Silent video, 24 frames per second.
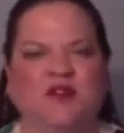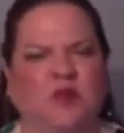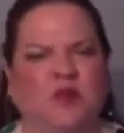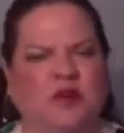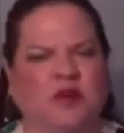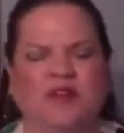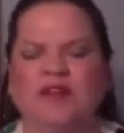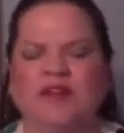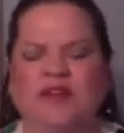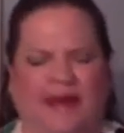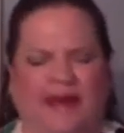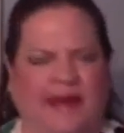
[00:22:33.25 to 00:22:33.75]

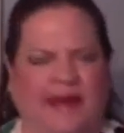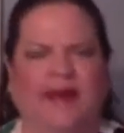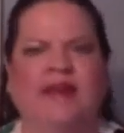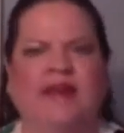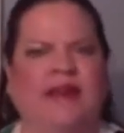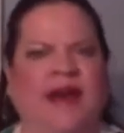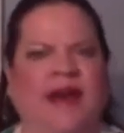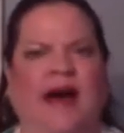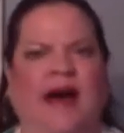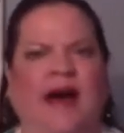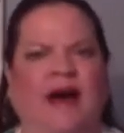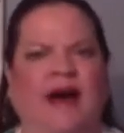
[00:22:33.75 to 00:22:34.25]
Well, heck
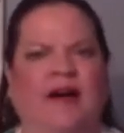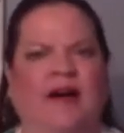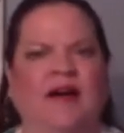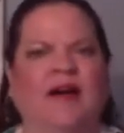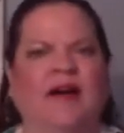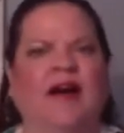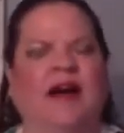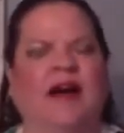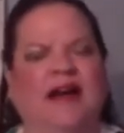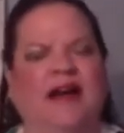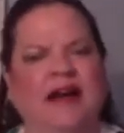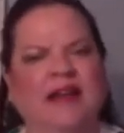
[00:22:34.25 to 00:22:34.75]
yeah,
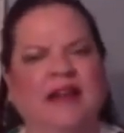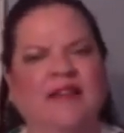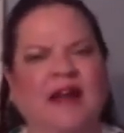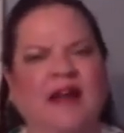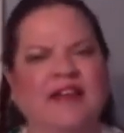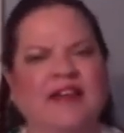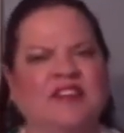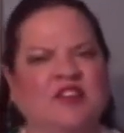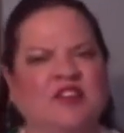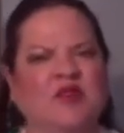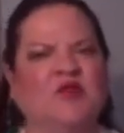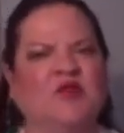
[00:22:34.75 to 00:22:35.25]
I got
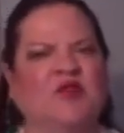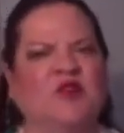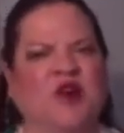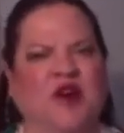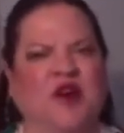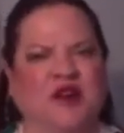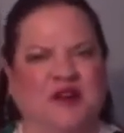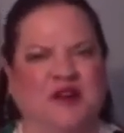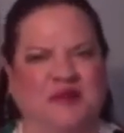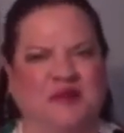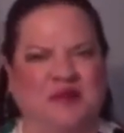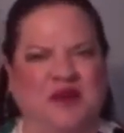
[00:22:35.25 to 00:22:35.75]
lots going
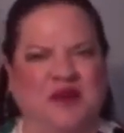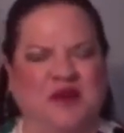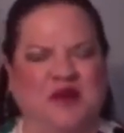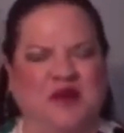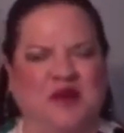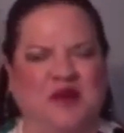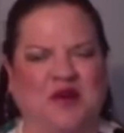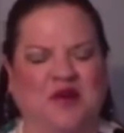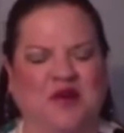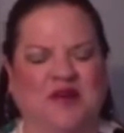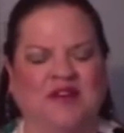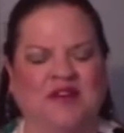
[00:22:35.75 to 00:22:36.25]
on up
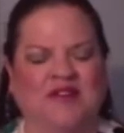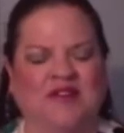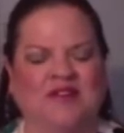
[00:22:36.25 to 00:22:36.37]
here